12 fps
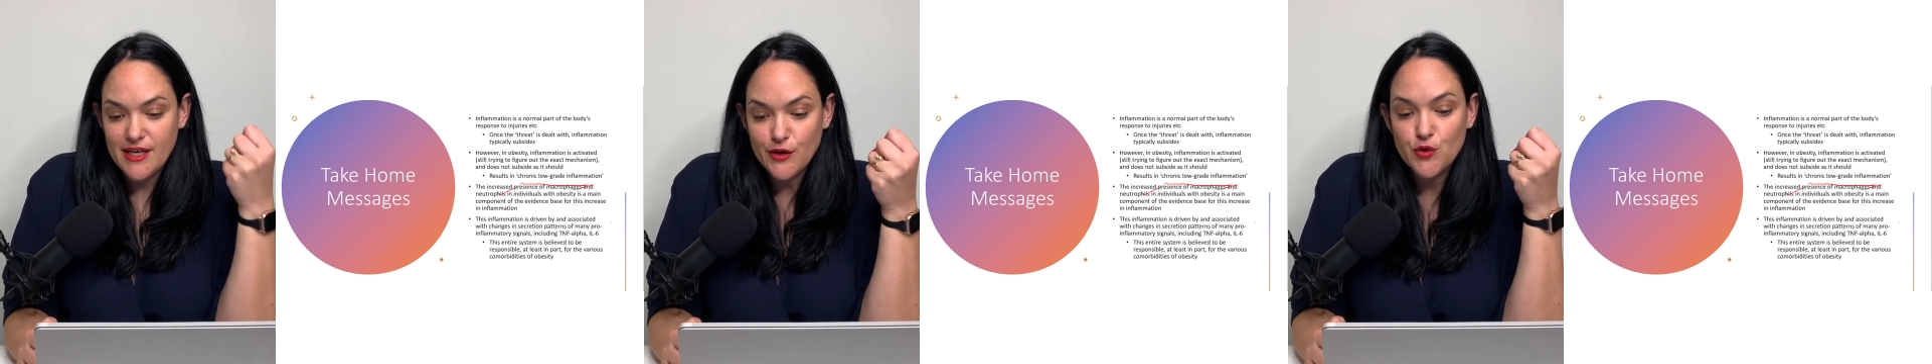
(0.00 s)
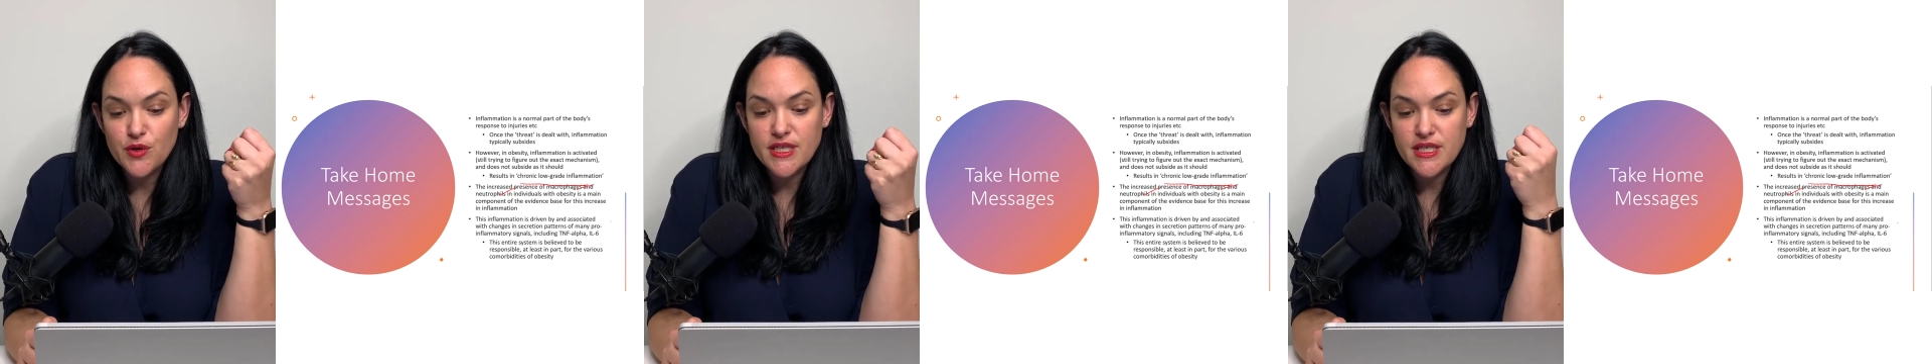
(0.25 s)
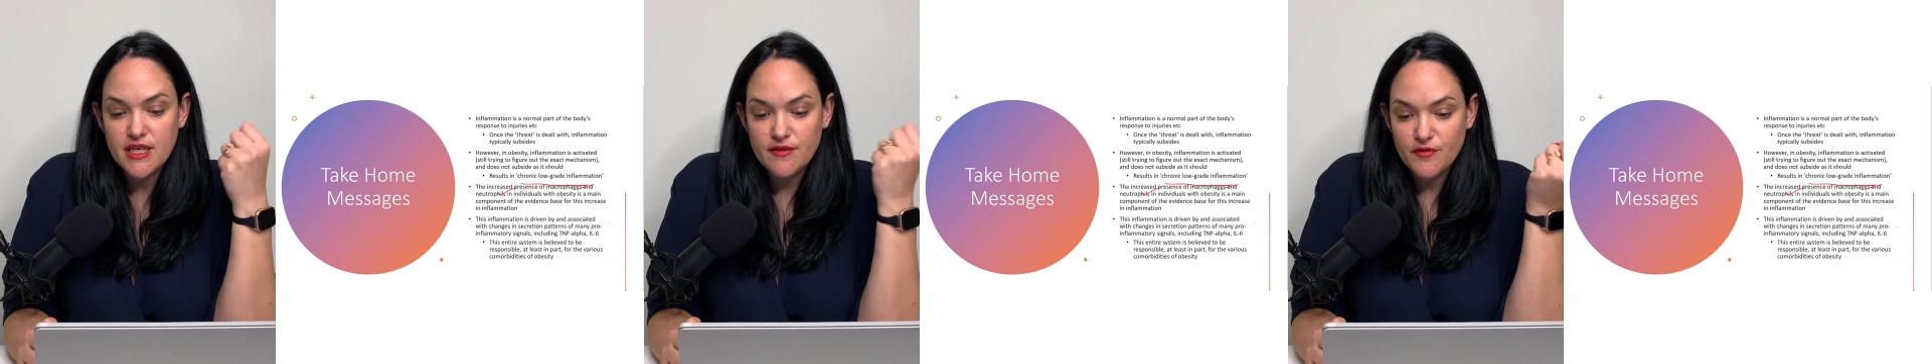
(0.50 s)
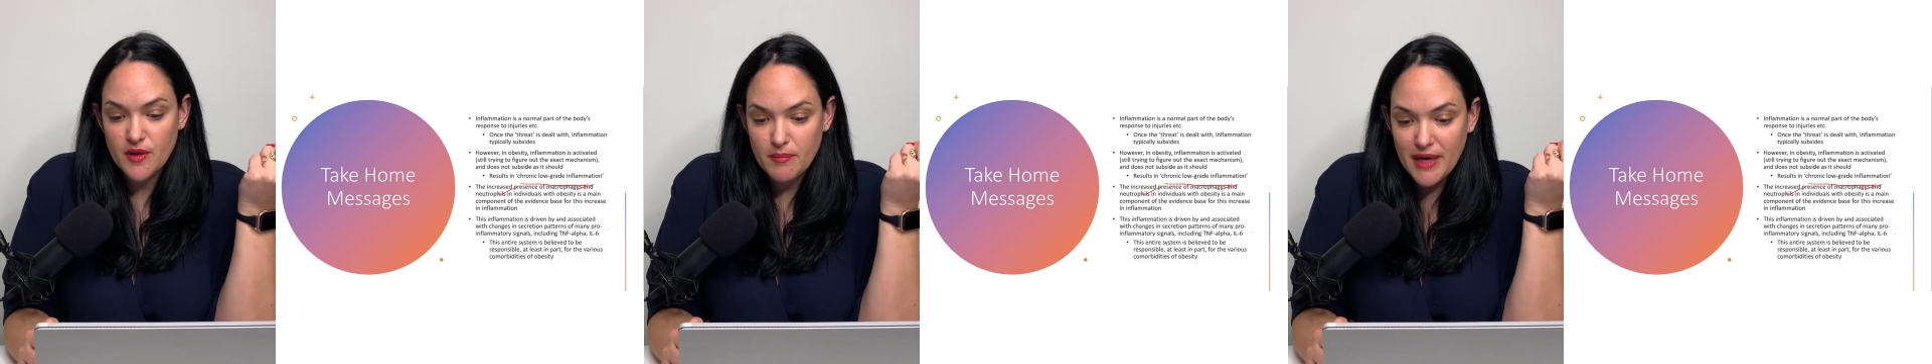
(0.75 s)
increase in
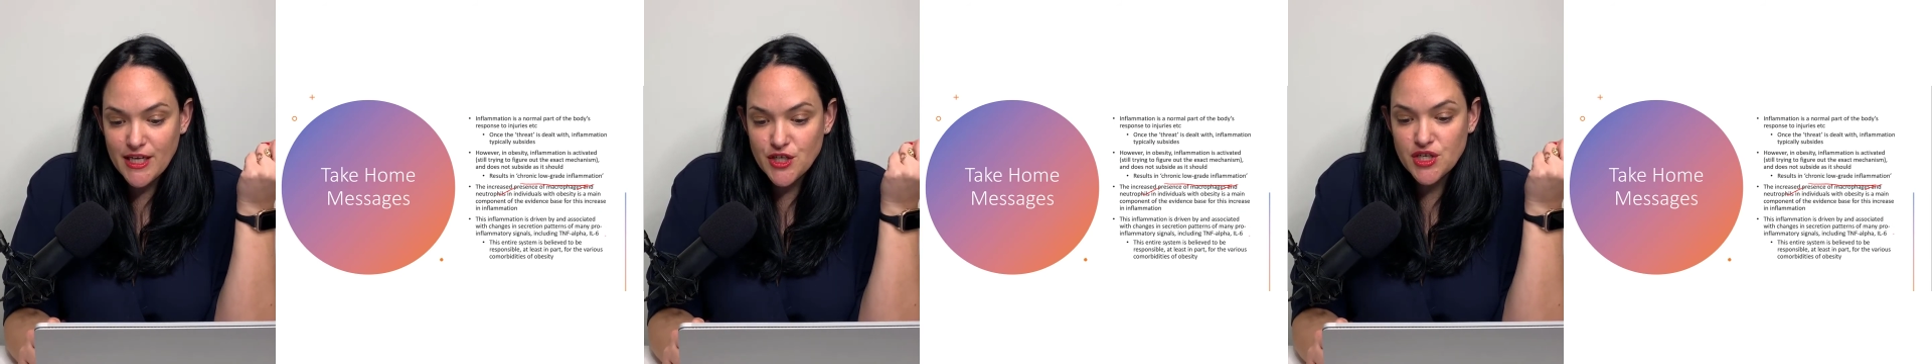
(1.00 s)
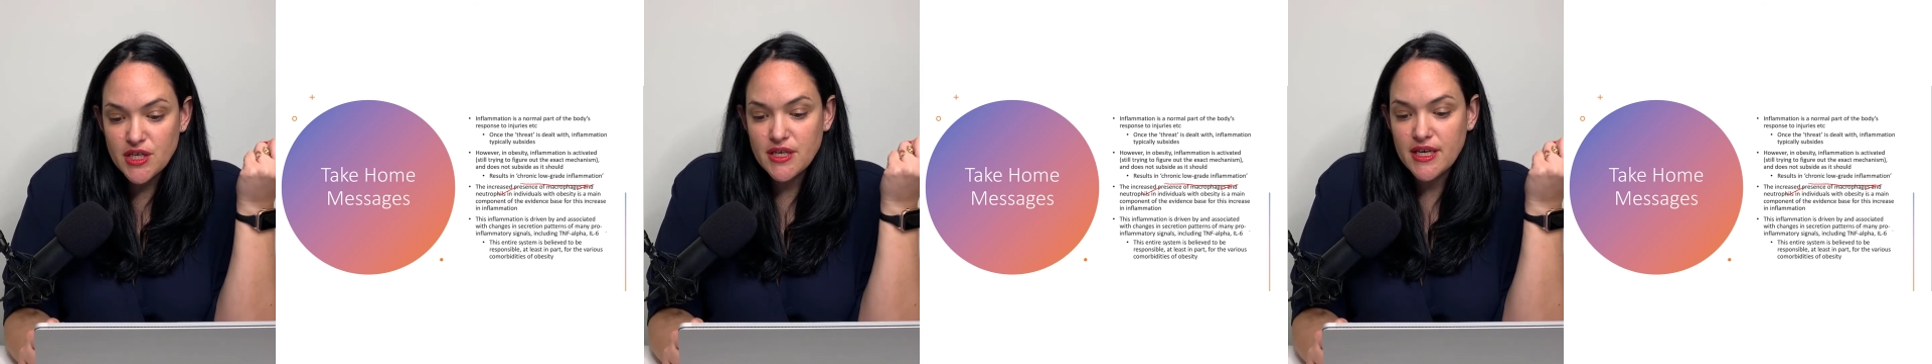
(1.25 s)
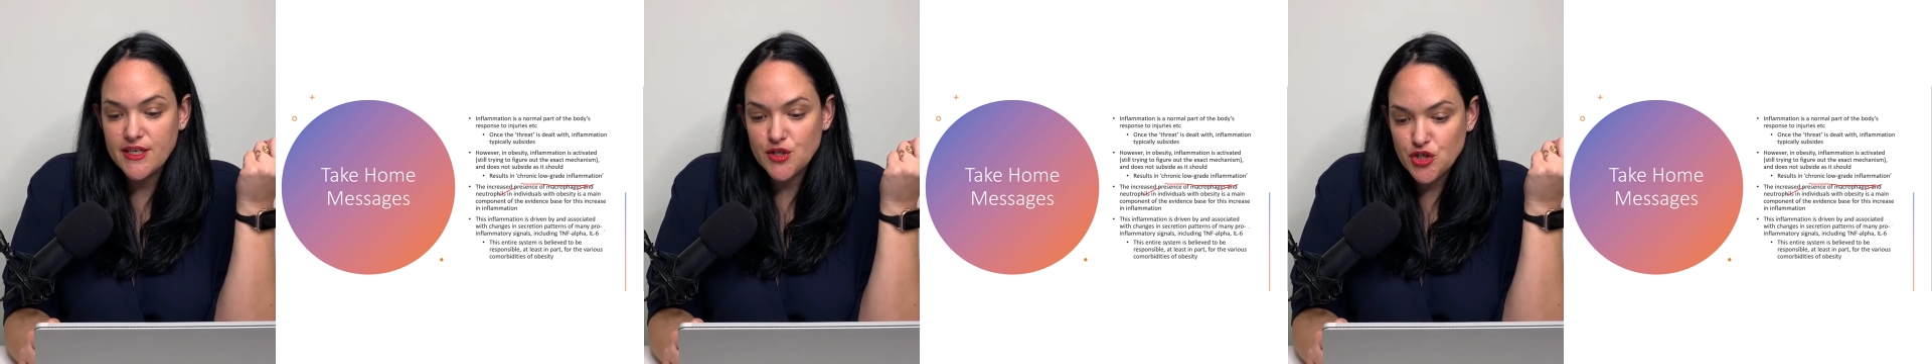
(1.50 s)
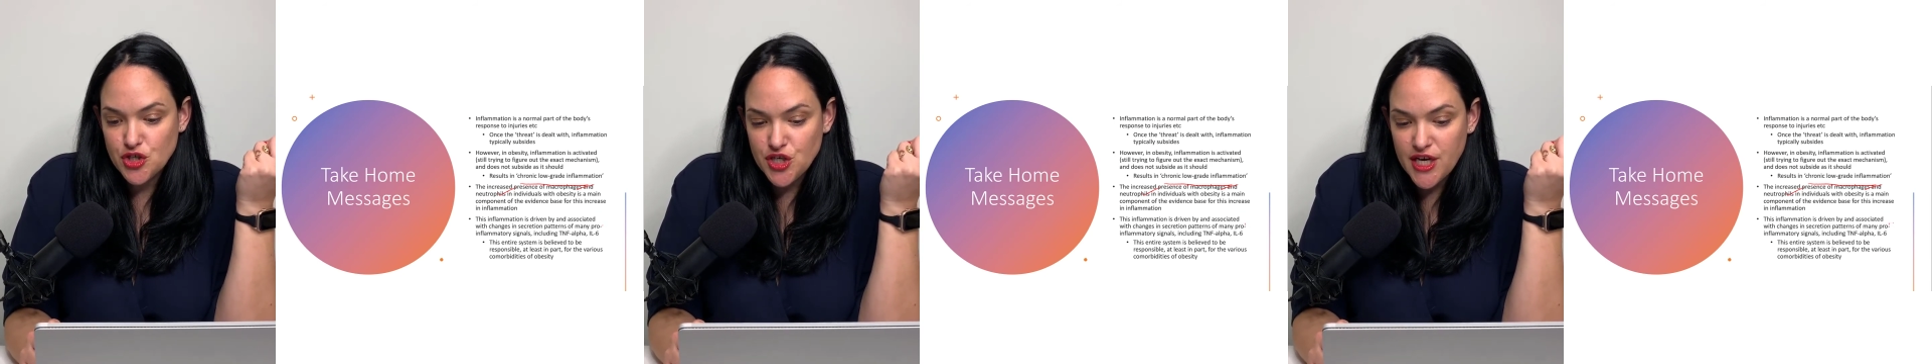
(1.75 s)
inflammation
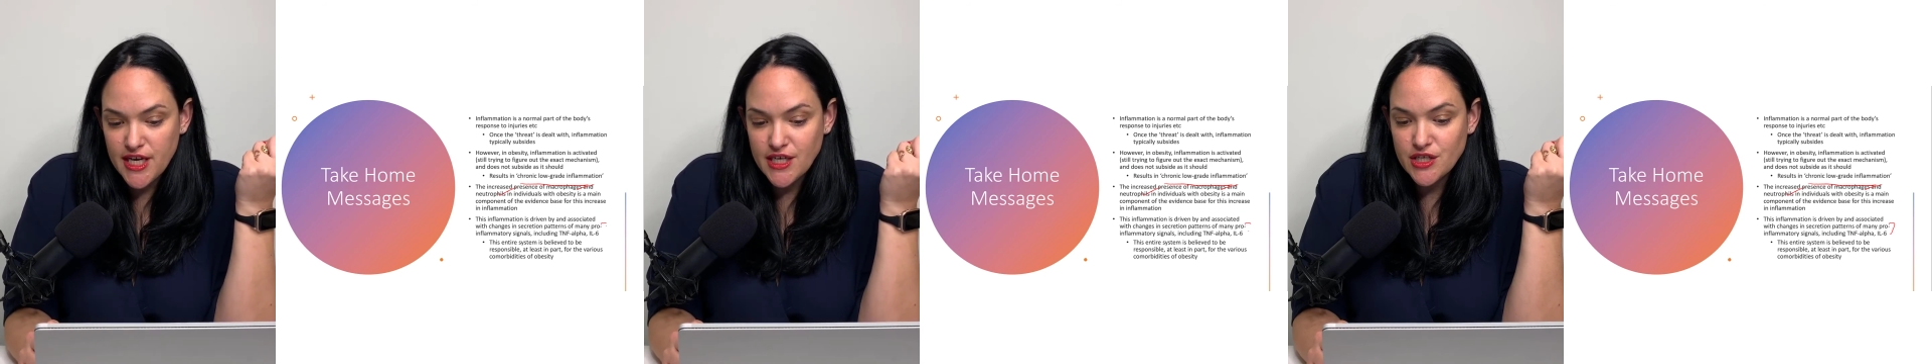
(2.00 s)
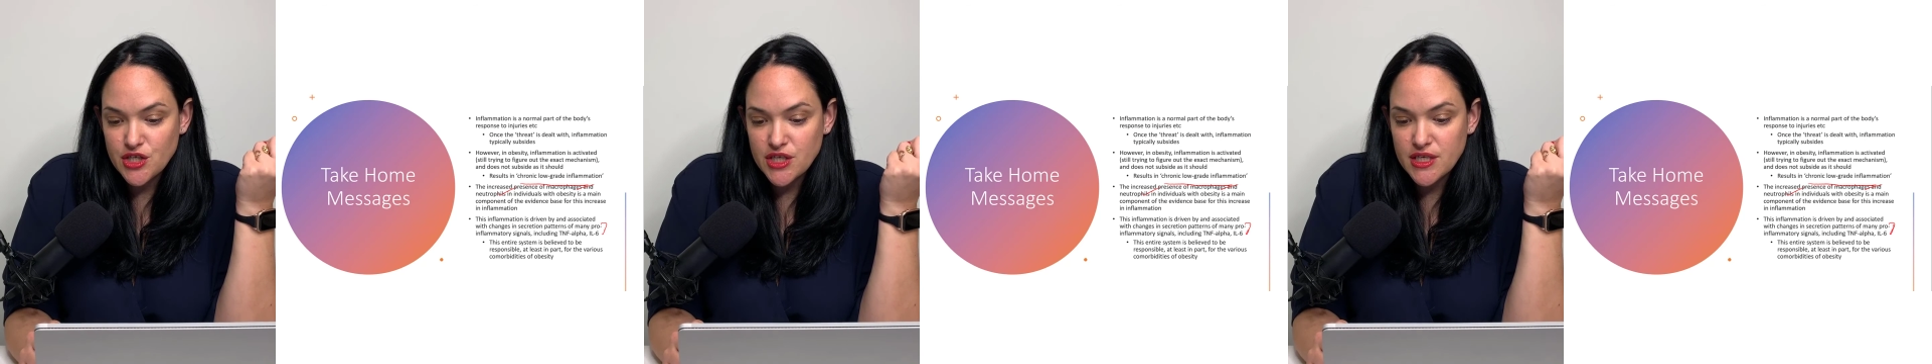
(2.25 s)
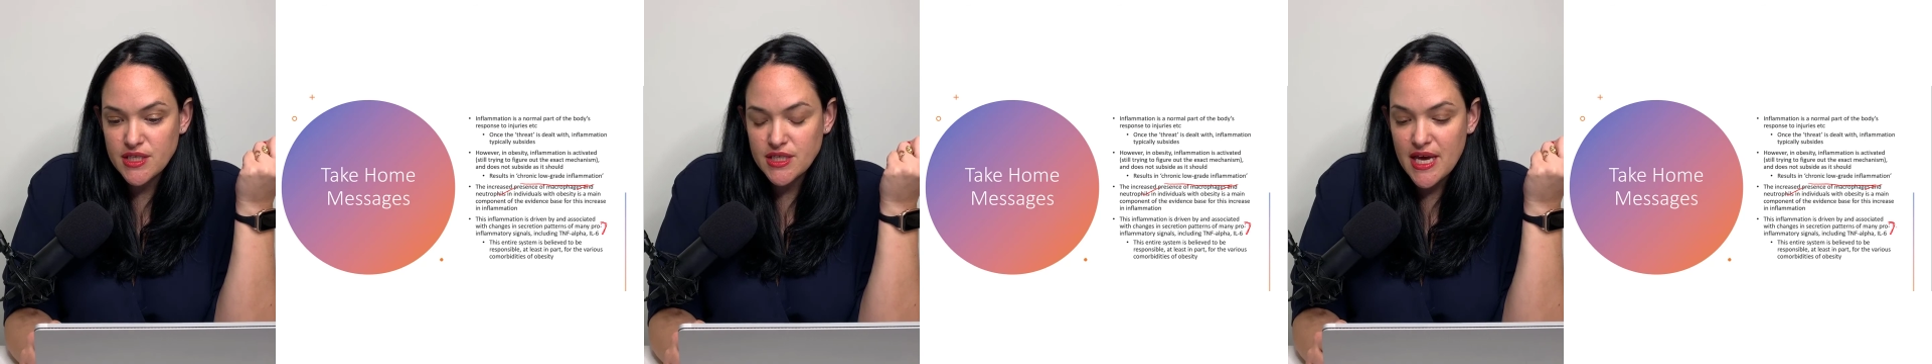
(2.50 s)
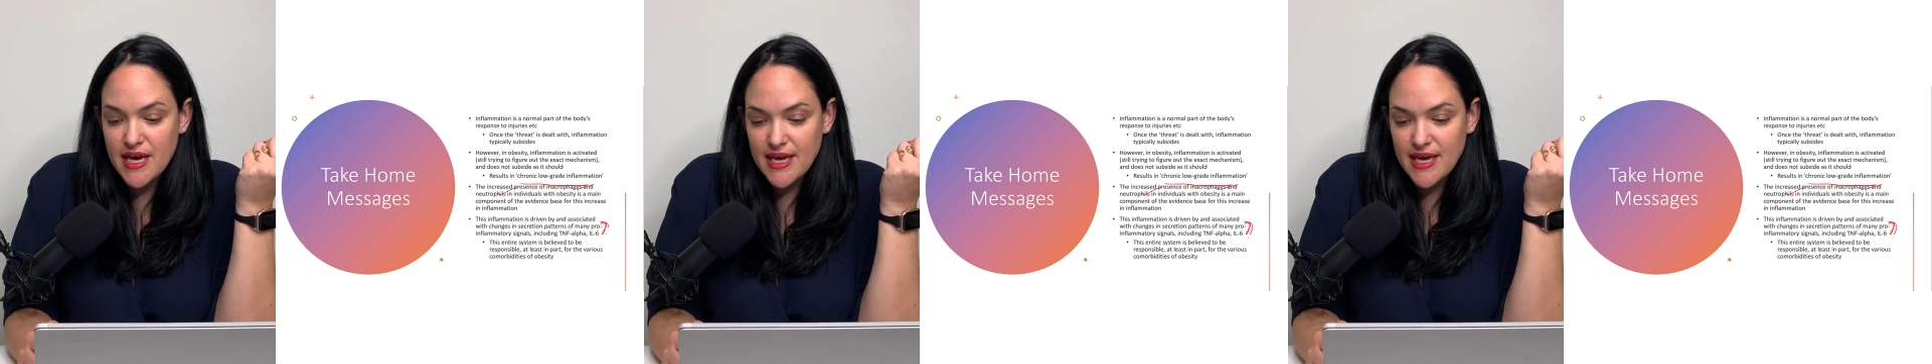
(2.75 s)
is changes